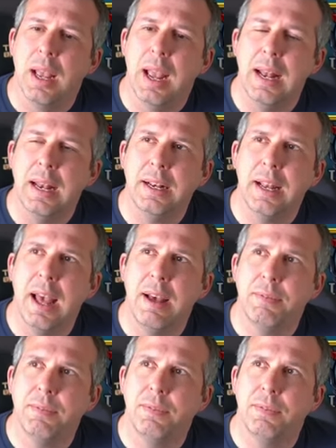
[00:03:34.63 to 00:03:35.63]

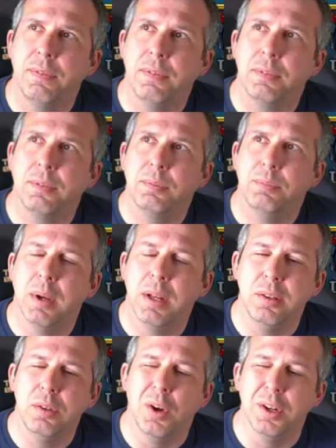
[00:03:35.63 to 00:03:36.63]
Pelikaf,
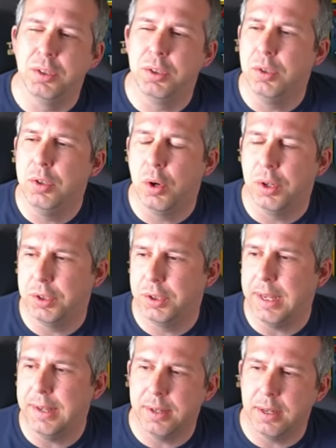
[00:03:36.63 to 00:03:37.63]
but not as
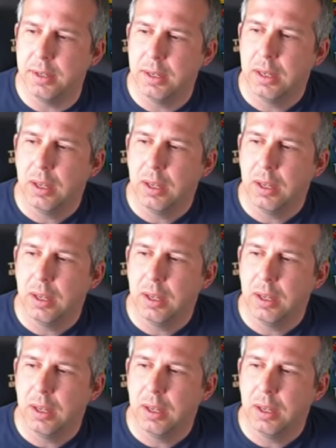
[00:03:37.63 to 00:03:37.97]
decent.